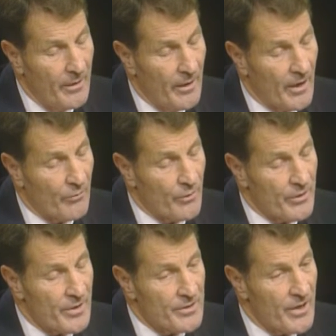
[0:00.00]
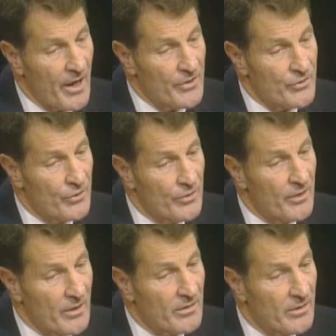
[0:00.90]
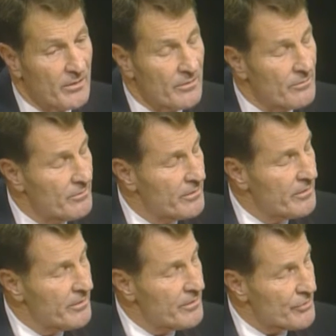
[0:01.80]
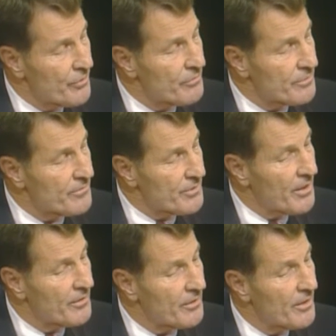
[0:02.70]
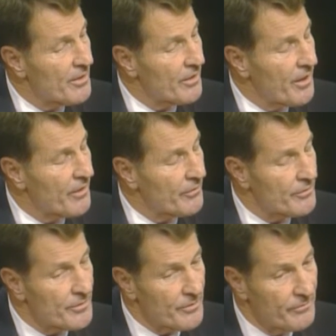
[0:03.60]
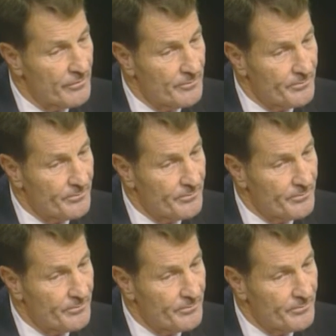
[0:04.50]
And where his hands could not go, Joseph sent a healing handkerchief.